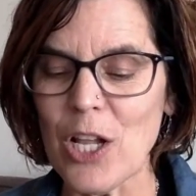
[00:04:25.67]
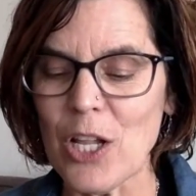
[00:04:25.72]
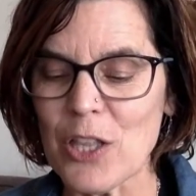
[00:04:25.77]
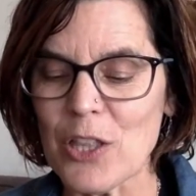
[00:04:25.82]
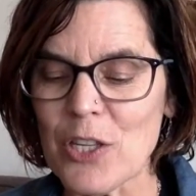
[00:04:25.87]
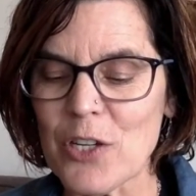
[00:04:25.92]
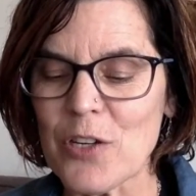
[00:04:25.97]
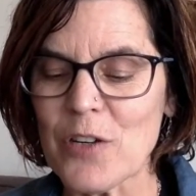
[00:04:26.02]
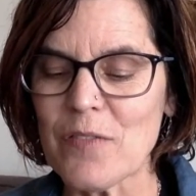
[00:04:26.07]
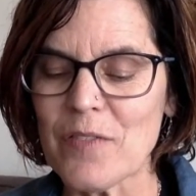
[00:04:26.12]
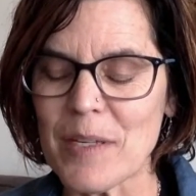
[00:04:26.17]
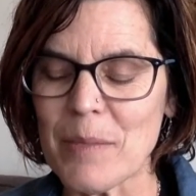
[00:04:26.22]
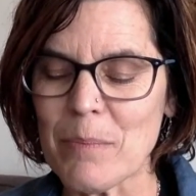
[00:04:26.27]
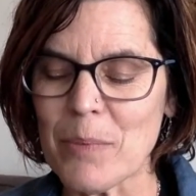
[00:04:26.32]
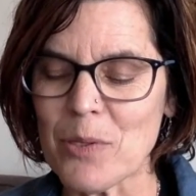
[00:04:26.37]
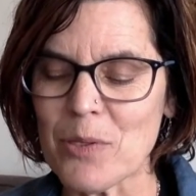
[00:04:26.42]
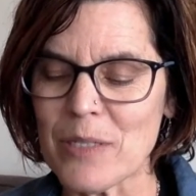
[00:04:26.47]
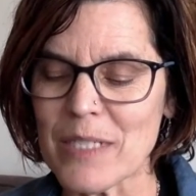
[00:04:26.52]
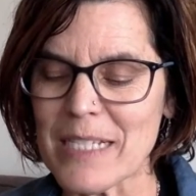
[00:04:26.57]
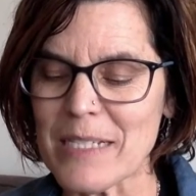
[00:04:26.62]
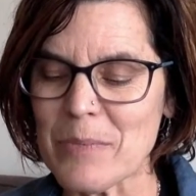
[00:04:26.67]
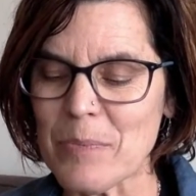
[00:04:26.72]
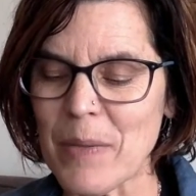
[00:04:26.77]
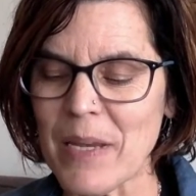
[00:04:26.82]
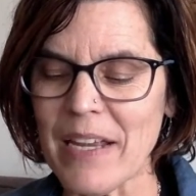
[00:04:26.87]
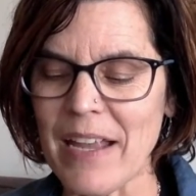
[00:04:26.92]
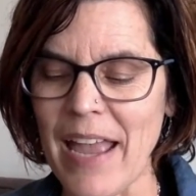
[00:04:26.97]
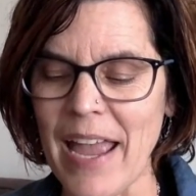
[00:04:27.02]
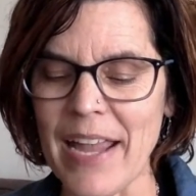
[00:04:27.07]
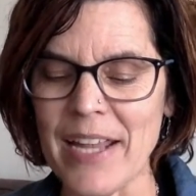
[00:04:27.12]
Lurvy pulled his
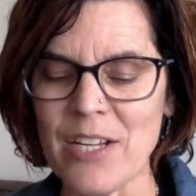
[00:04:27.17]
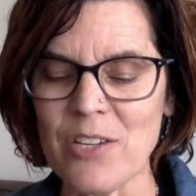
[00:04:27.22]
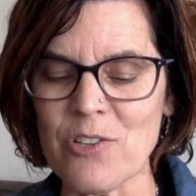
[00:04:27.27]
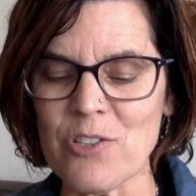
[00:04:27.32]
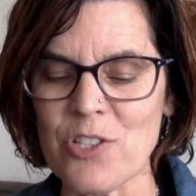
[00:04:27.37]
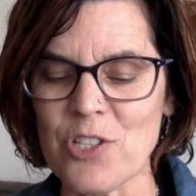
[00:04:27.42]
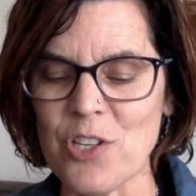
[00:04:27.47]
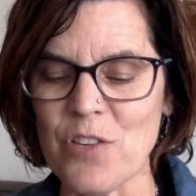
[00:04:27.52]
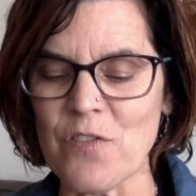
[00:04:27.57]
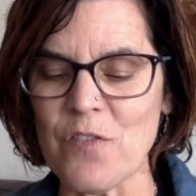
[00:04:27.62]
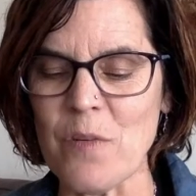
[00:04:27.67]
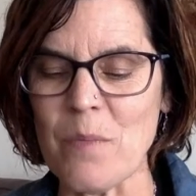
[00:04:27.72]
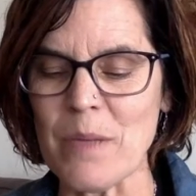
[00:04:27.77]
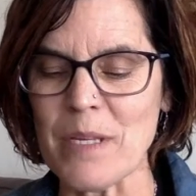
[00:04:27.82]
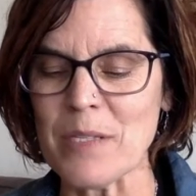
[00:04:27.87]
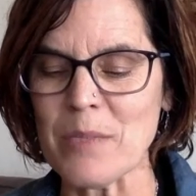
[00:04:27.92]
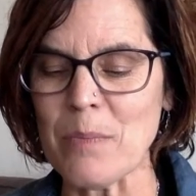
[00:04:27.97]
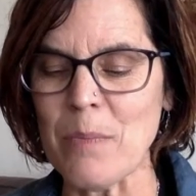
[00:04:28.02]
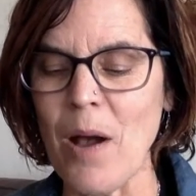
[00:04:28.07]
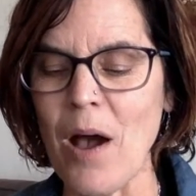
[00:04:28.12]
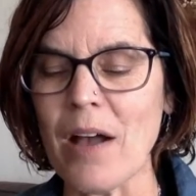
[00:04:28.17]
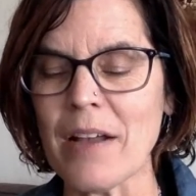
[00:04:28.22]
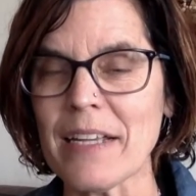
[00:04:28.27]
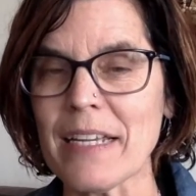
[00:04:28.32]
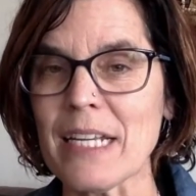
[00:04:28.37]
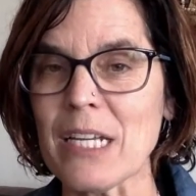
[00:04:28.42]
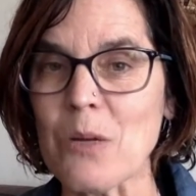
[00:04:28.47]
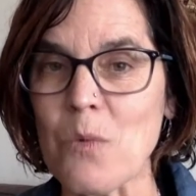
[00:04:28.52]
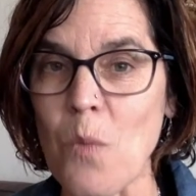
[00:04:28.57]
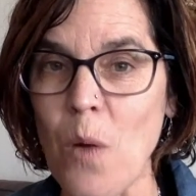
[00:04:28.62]
big handkerchief from his
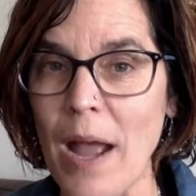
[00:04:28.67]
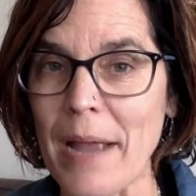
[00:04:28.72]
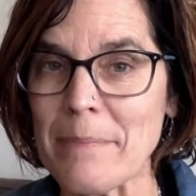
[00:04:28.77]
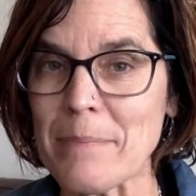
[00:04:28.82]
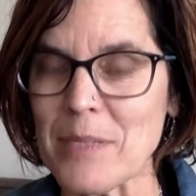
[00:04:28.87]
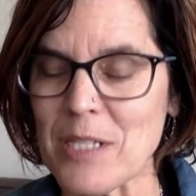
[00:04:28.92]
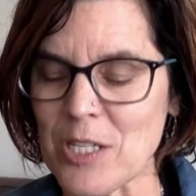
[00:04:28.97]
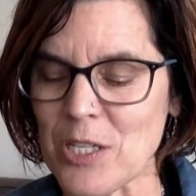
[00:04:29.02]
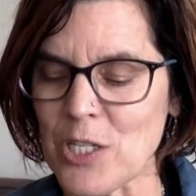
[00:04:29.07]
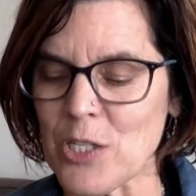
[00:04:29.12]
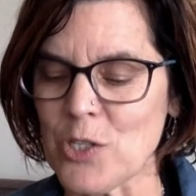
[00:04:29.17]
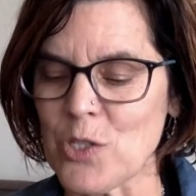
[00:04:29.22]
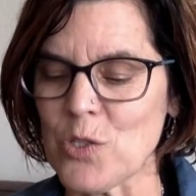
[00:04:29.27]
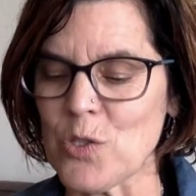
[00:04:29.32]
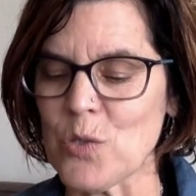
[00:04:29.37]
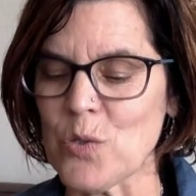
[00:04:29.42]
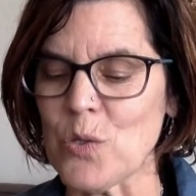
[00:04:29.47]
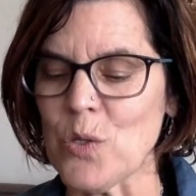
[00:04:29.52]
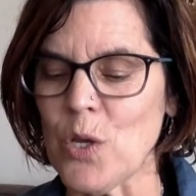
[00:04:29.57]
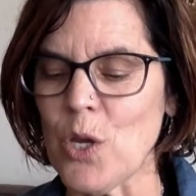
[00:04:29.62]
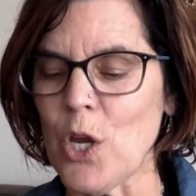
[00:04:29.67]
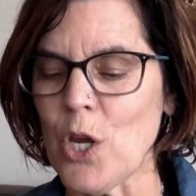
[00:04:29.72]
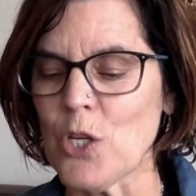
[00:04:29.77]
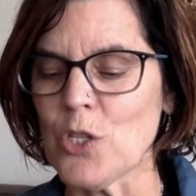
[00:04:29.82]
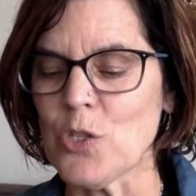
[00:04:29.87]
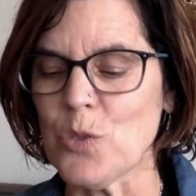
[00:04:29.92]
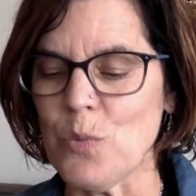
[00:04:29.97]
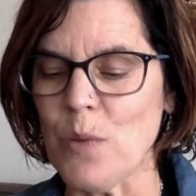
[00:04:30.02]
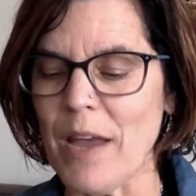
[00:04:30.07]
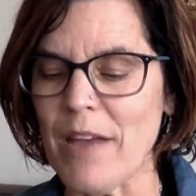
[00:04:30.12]
pocket and wiped the
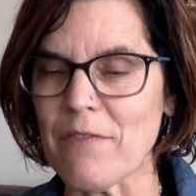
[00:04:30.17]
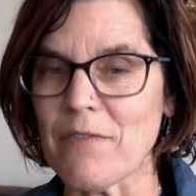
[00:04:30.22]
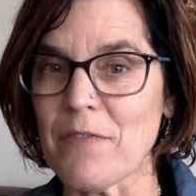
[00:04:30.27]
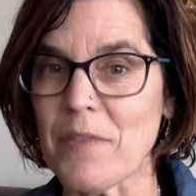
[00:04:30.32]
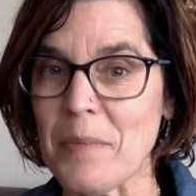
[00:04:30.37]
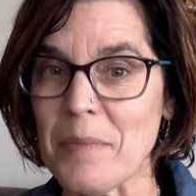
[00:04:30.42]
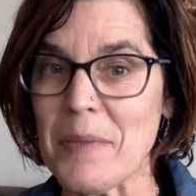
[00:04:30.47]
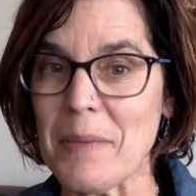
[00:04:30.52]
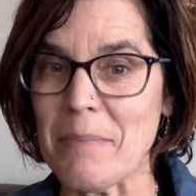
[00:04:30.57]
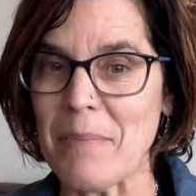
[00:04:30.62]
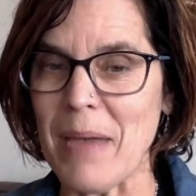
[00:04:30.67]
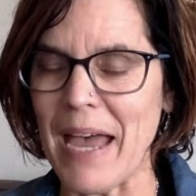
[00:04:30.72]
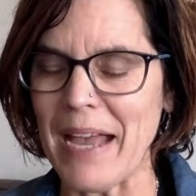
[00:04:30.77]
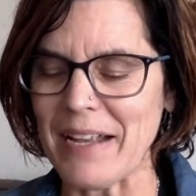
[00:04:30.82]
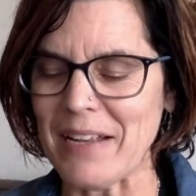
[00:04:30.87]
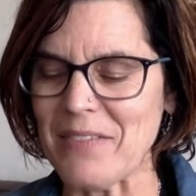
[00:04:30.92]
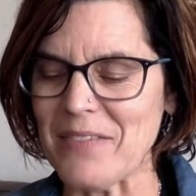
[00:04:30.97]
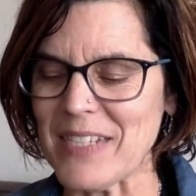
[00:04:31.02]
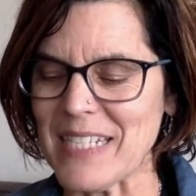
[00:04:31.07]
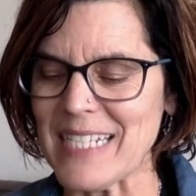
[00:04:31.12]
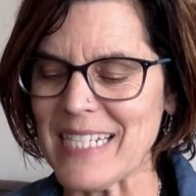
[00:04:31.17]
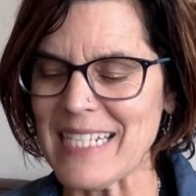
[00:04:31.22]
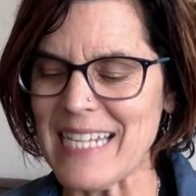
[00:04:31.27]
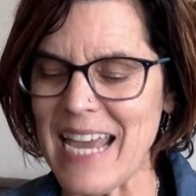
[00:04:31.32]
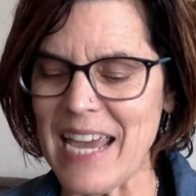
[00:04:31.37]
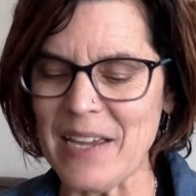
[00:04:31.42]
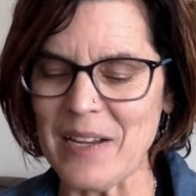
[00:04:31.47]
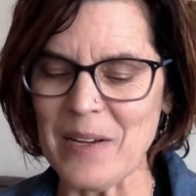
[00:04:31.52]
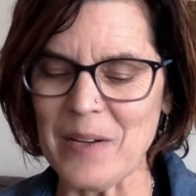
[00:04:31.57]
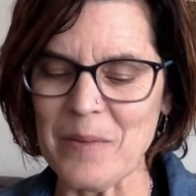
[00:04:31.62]
sweat from the back of his
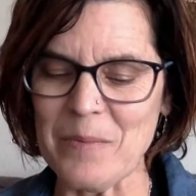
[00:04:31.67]
neck.